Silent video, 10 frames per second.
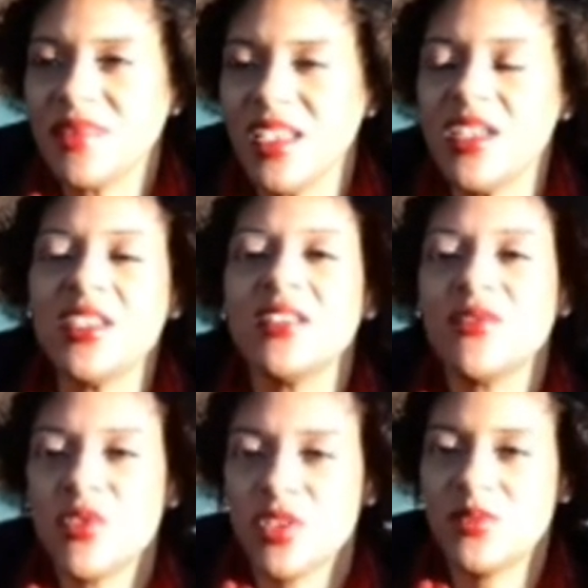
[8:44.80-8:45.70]
And then
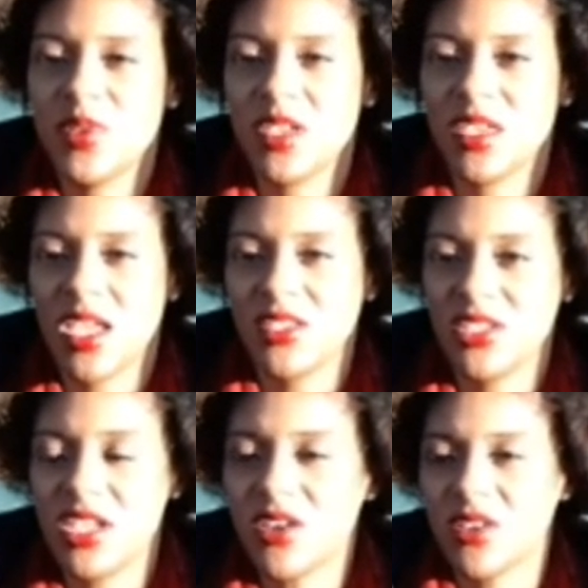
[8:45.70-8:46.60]
of course, being
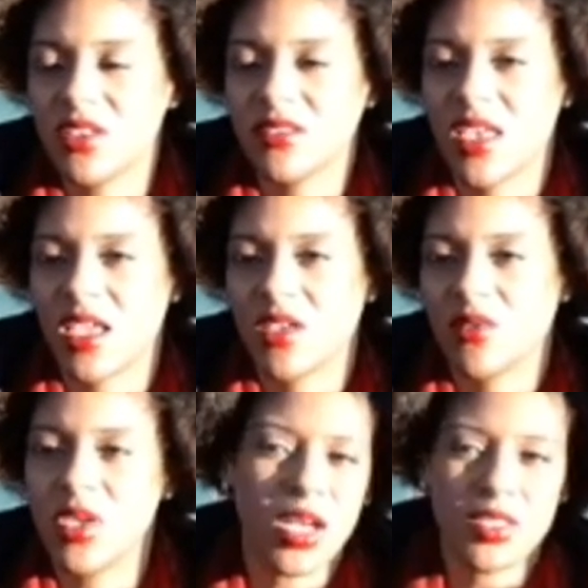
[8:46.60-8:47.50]
HT girls, like
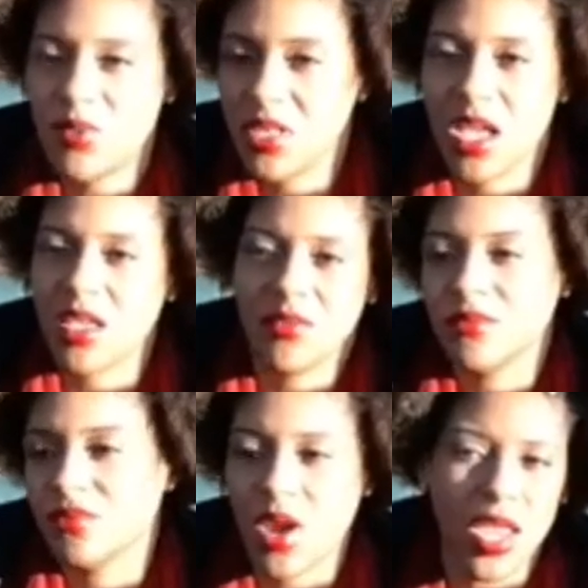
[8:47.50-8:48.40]
we got to be like
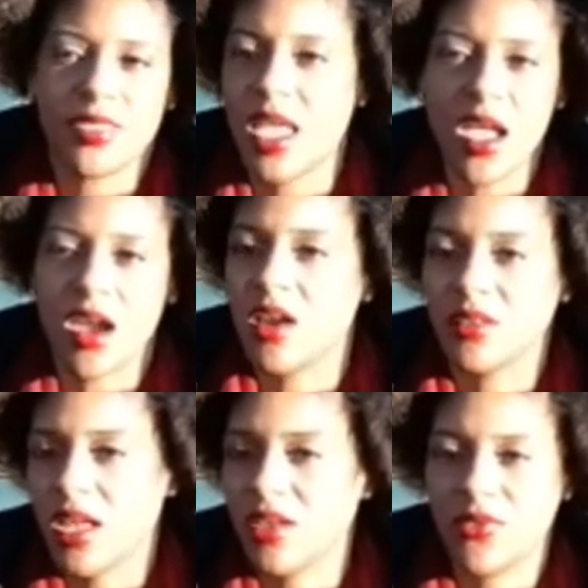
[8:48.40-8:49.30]
right there,
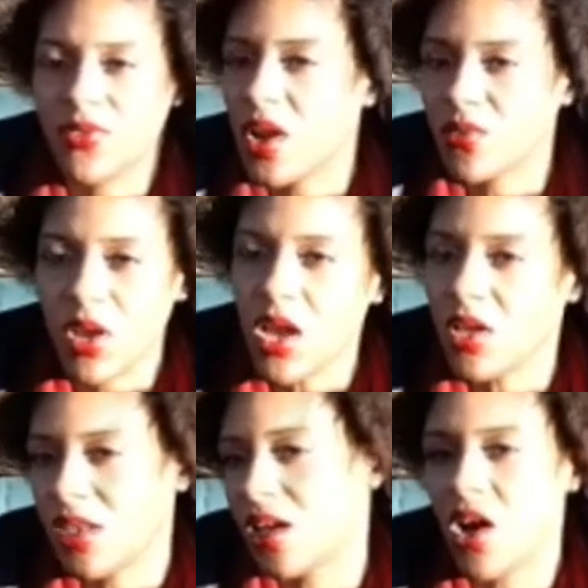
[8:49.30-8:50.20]
like front row,
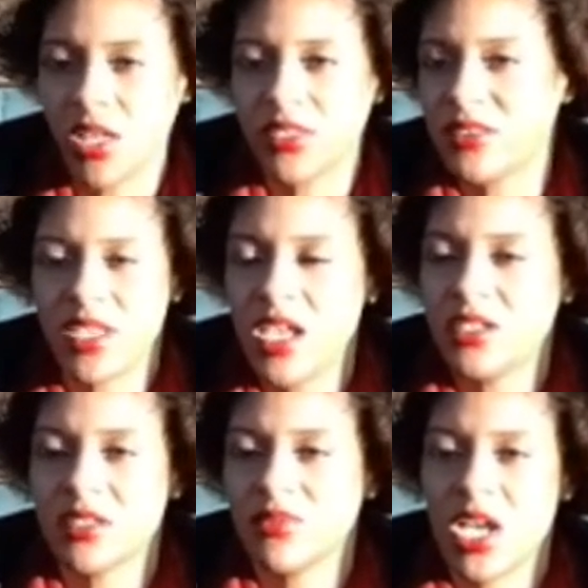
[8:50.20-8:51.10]
like on the
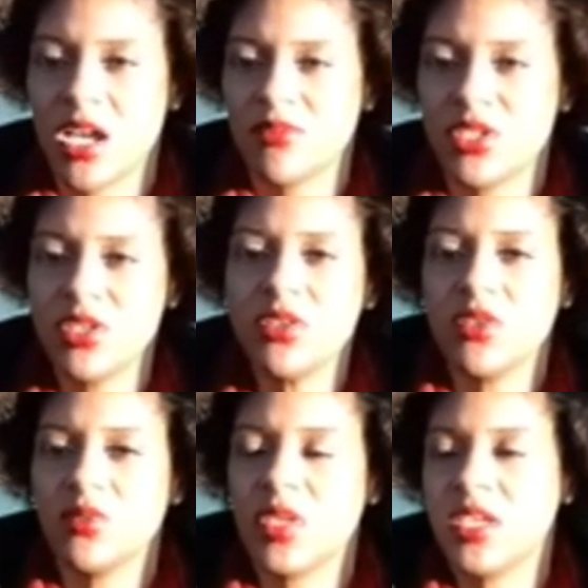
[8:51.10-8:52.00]
stage sometime
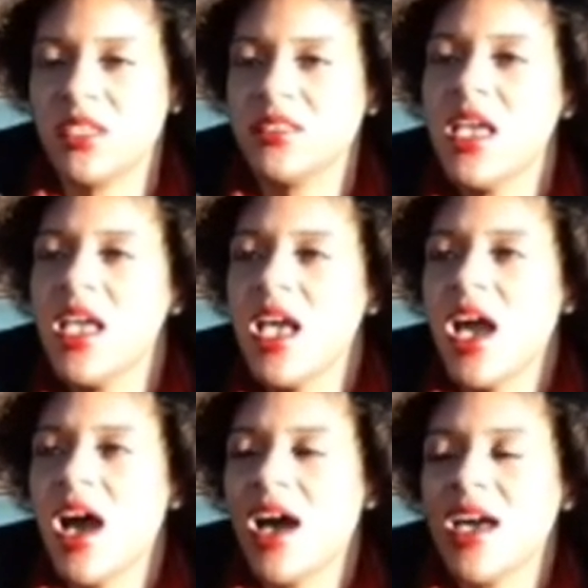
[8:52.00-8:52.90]
too, because
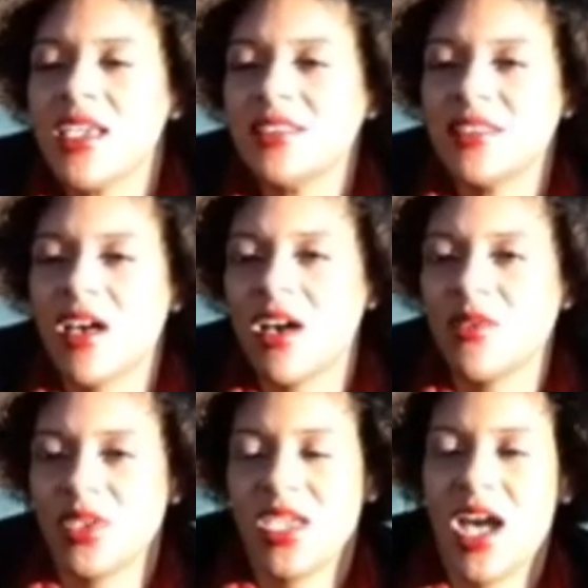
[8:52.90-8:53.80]
I
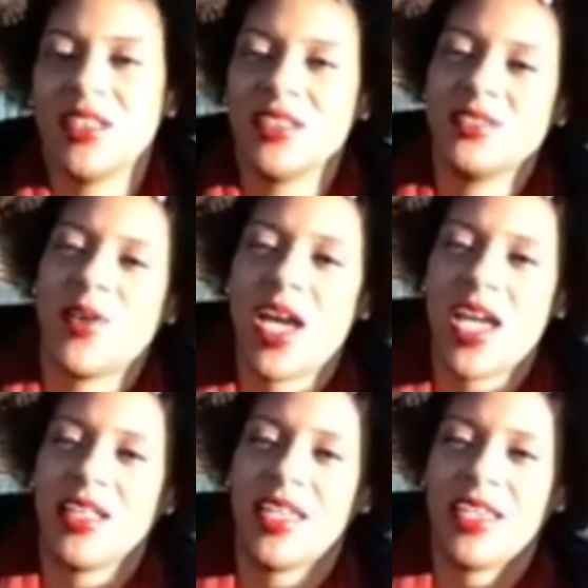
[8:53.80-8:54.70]
saw when Callie's
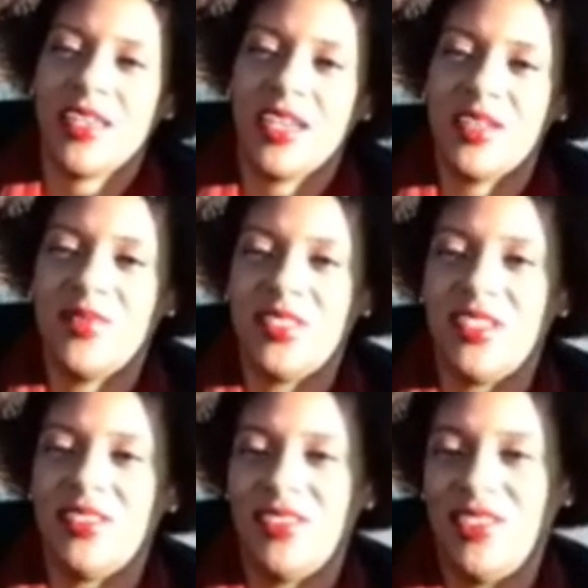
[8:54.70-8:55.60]
flag like comes
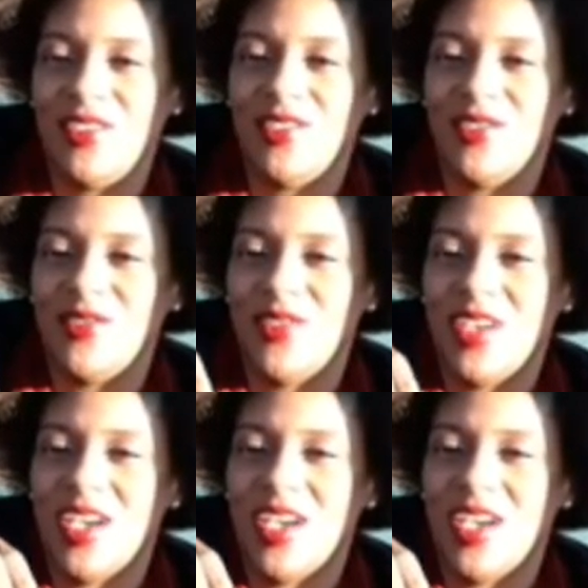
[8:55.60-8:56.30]
into